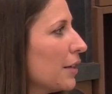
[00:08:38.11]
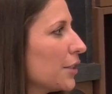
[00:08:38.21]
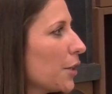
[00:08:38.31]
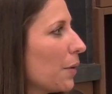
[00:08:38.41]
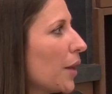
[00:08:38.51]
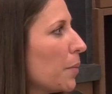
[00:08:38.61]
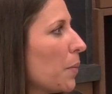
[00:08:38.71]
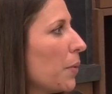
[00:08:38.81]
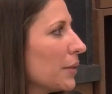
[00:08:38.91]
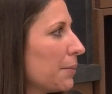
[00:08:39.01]
So a
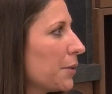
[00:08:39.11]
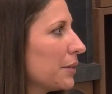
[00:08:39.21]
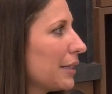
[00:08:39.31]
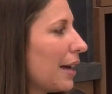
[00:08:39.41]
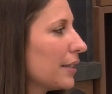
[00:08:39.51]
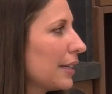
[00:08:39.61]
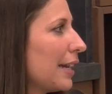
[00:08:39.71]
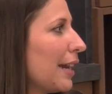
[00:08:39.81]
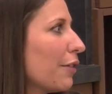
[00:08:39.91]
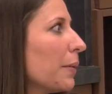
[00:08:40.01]
limo pulls up to his house, and he
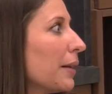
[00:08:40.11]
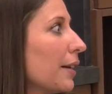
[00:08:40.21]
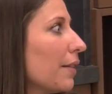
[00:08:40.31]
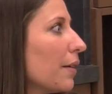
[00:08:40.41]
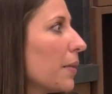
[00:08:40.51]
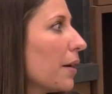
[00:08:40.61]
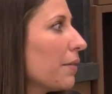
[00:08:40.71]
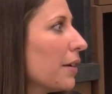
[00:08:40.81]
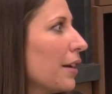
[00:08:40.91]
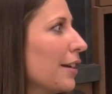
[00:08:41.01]
had never been in a limo.